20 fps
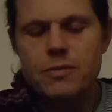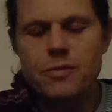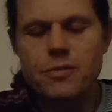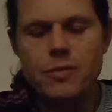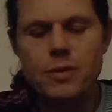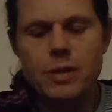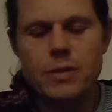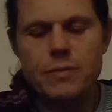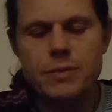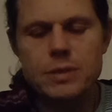
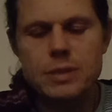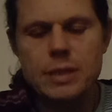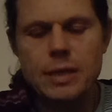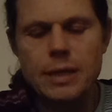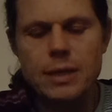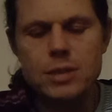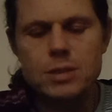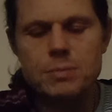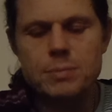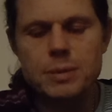free of
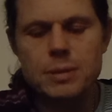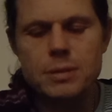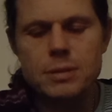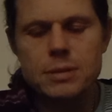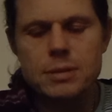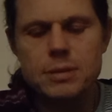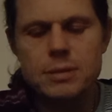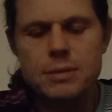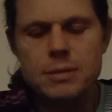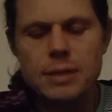
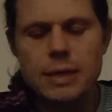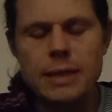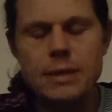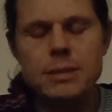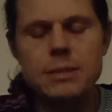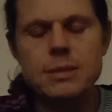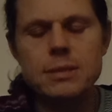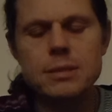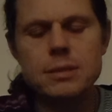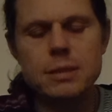attachment
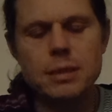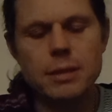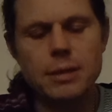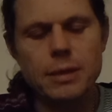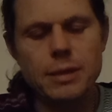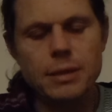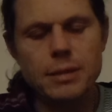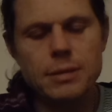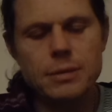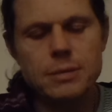and
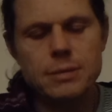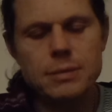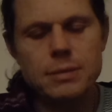desire.